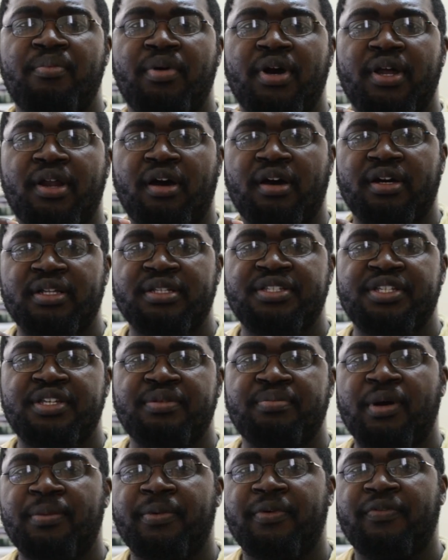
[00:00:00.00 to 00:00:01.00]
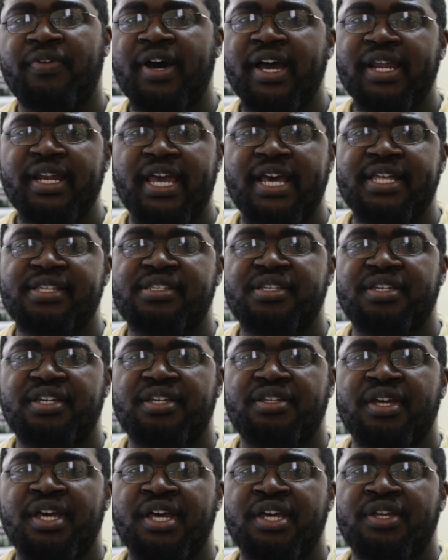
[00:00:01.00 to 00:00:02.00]
But on T-Mobile
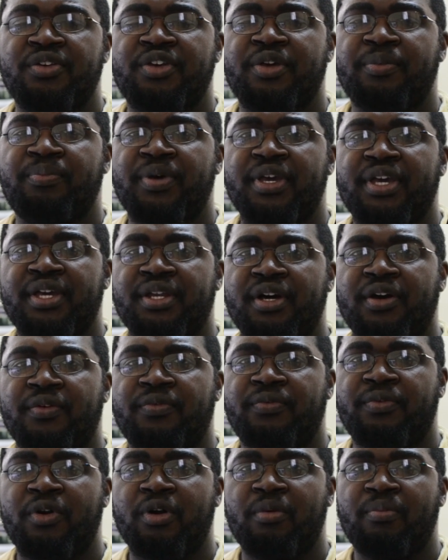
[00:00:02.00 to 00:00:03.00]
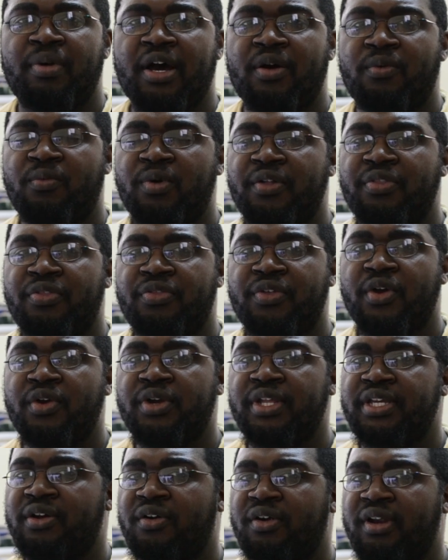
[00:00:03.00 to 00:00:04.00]
financing, you can pick it up for about
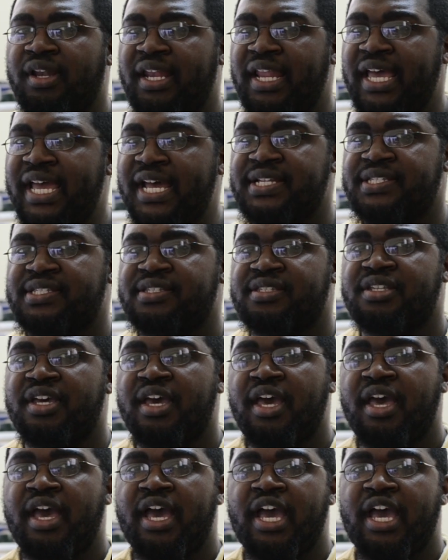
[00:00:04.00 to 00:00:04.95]
$130 or less,